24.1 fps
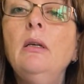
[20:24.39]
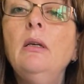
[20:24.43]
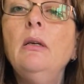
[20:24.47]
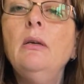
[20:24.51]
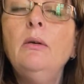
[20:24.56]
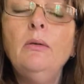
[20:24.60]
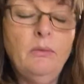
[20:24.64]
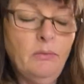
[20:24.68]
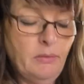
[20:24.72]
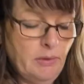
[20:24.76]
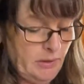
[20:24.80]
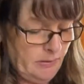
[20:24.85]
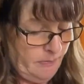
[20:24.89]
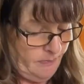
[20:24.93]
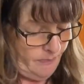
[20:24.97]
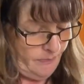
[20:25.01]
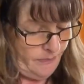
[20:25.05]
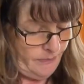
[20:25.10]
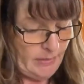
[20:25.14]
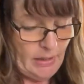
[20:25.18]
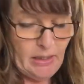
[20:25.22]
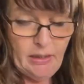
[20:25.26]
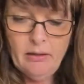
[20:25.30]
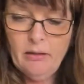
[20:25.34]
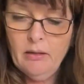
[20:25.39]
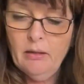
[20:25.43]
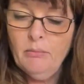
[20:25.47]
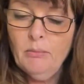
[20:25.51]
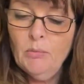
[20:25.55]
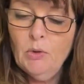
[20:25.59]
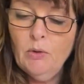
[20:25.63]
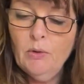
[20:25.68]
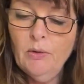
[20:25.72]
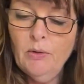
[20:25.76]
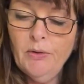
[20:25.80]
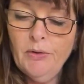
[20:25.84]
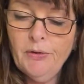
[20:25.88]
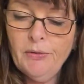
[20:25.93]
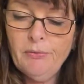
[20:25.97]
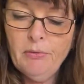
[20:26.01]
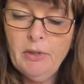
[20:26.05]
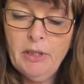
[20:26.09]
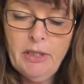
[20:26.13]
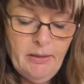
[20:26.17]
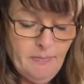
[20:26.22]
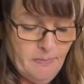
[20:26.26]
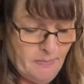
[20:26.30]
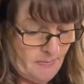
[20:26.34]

Oh no, I think more, 3